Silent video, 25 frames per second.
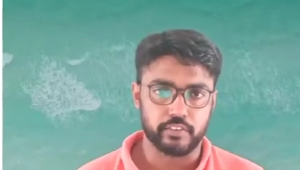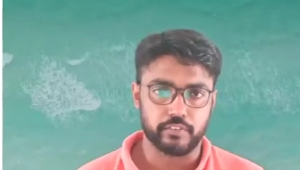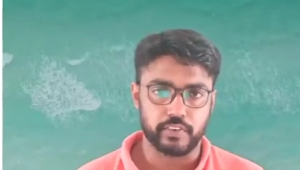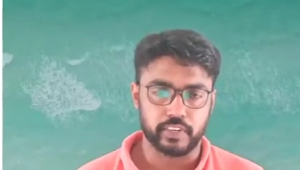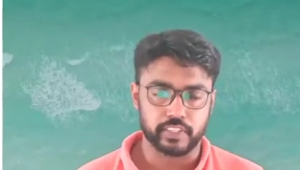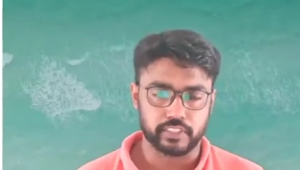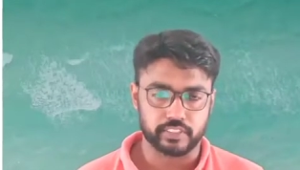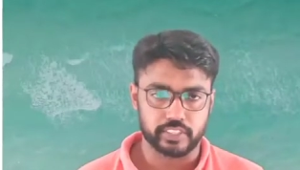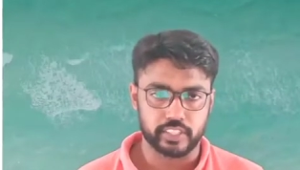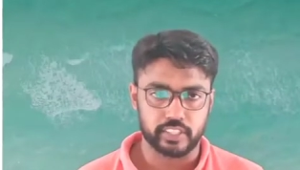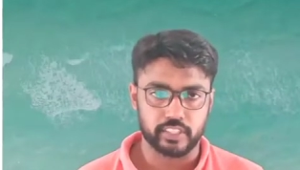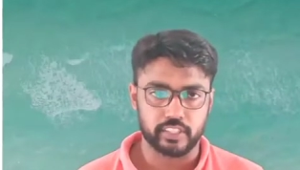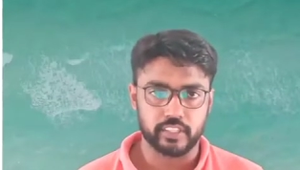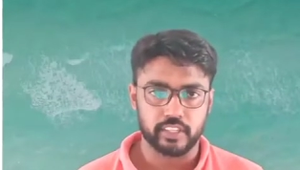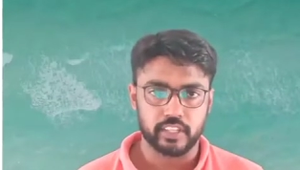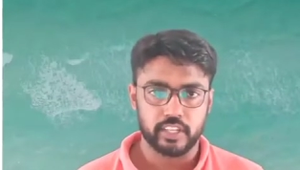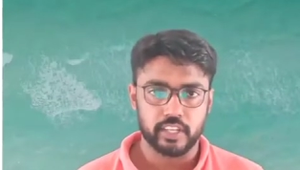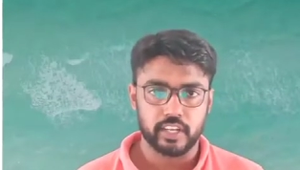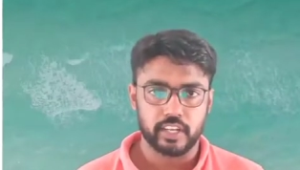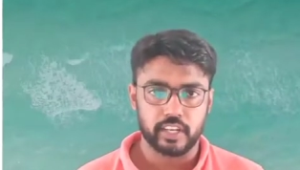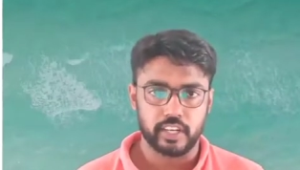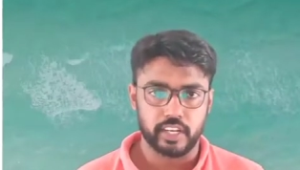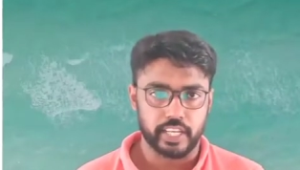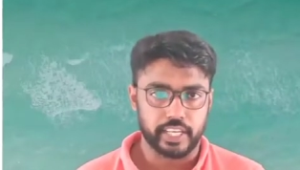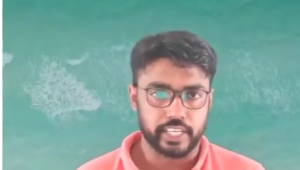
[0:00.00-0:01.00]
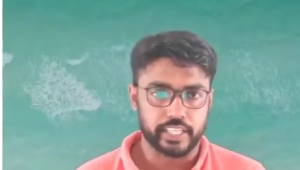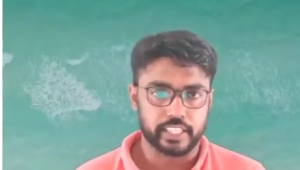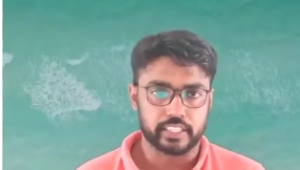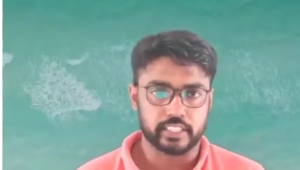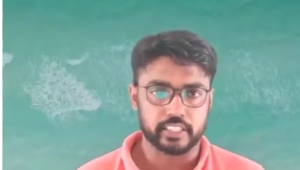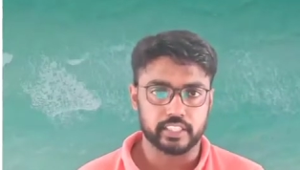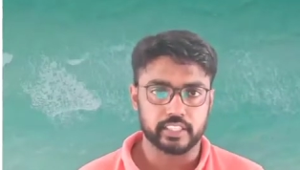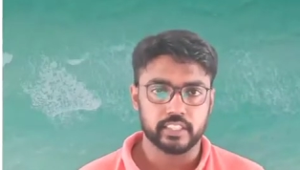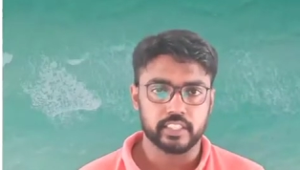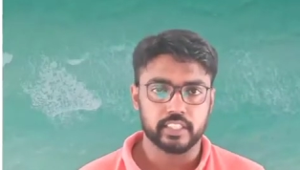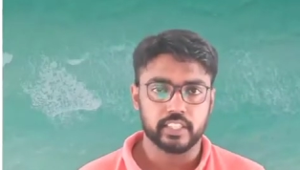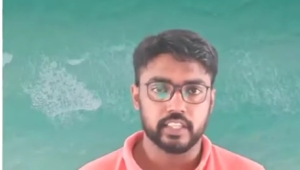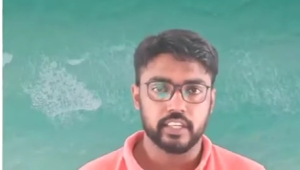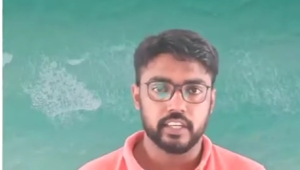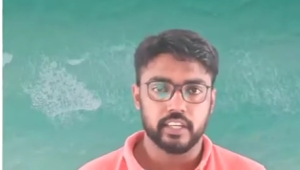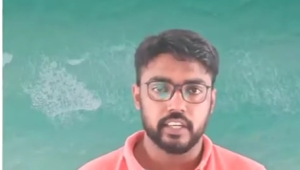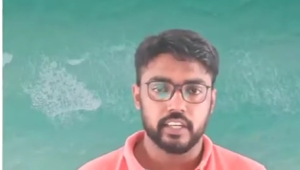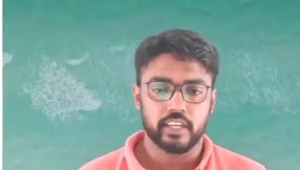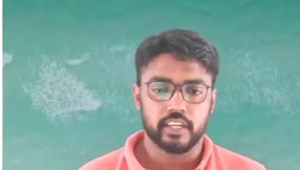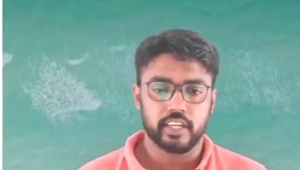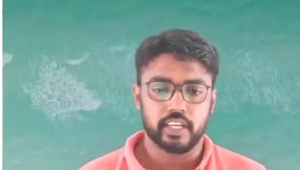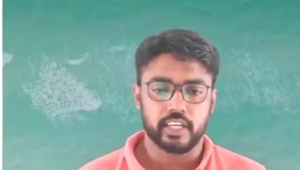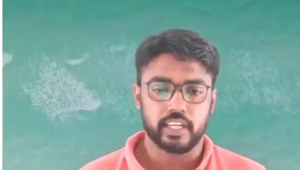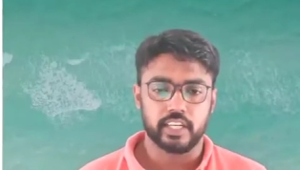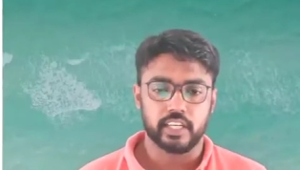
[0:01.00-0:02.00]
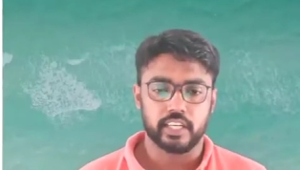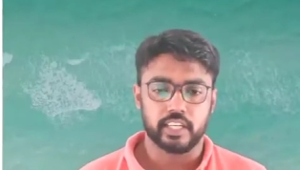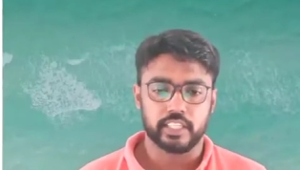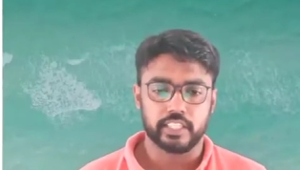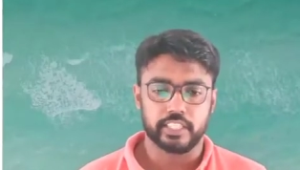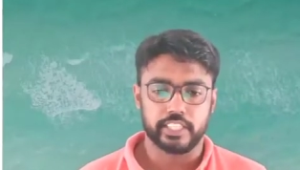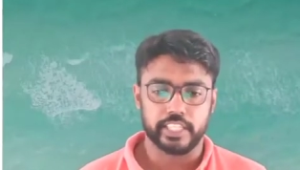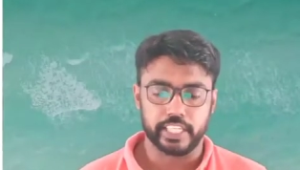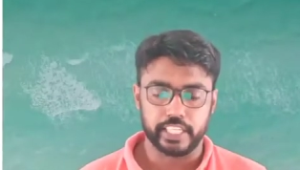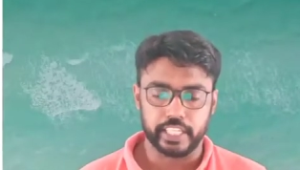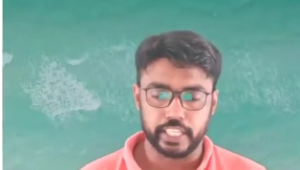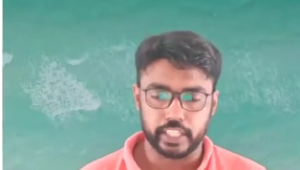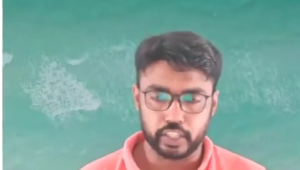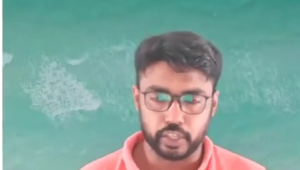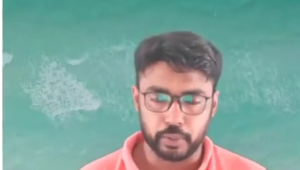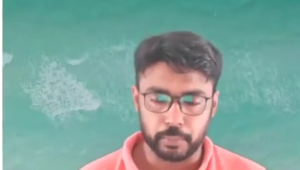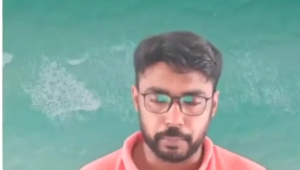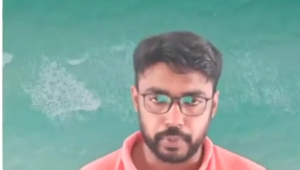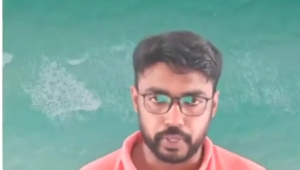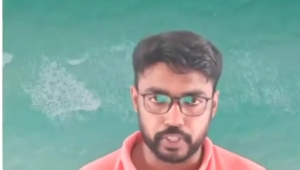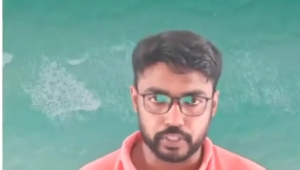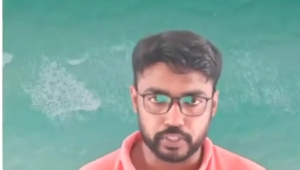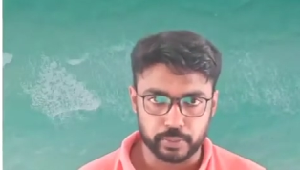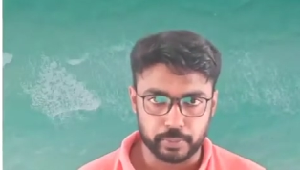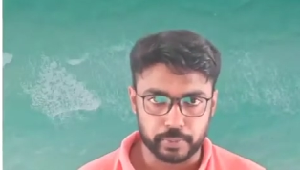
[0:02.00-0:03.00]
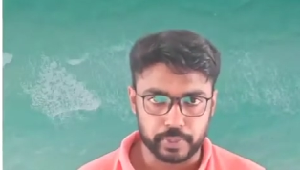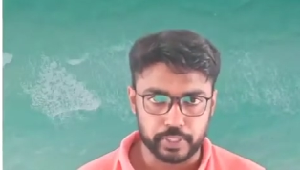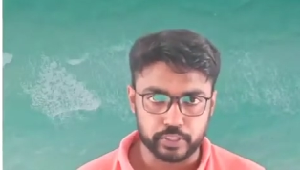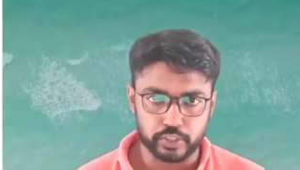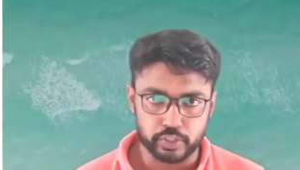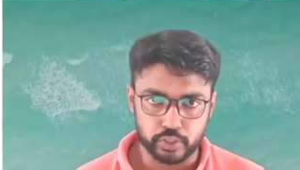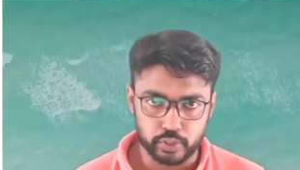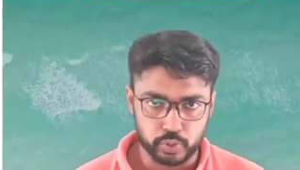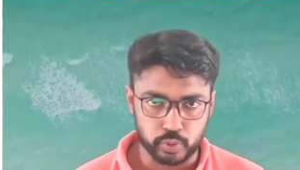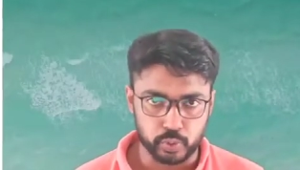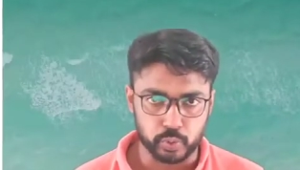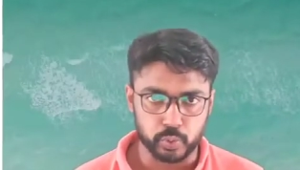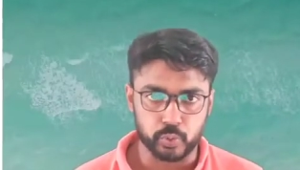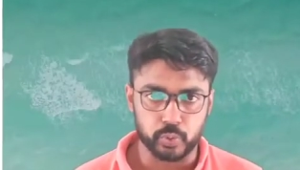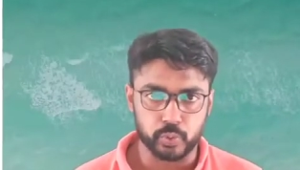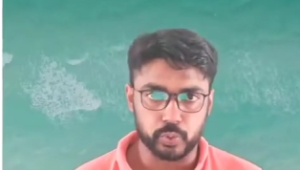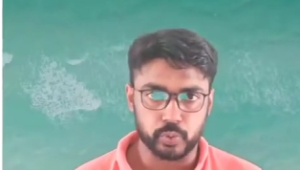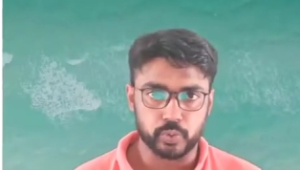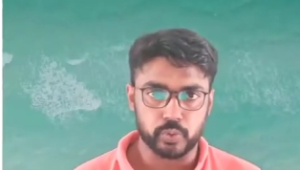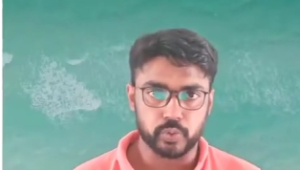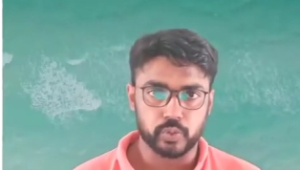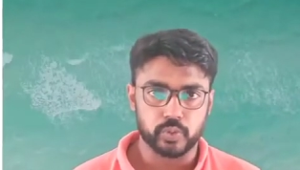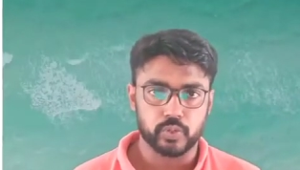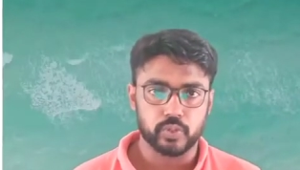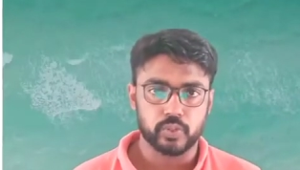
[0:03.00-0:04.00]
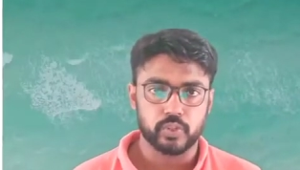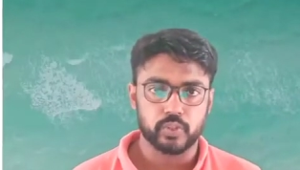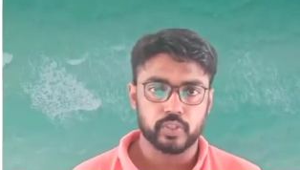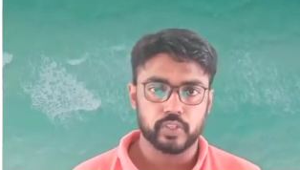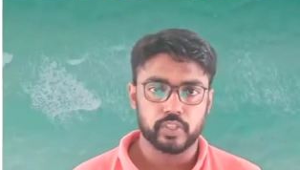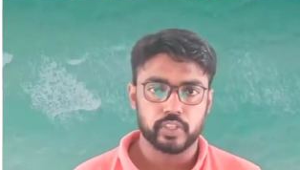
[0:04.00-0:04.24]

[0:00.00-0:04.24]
function like DNA topoisomerase 2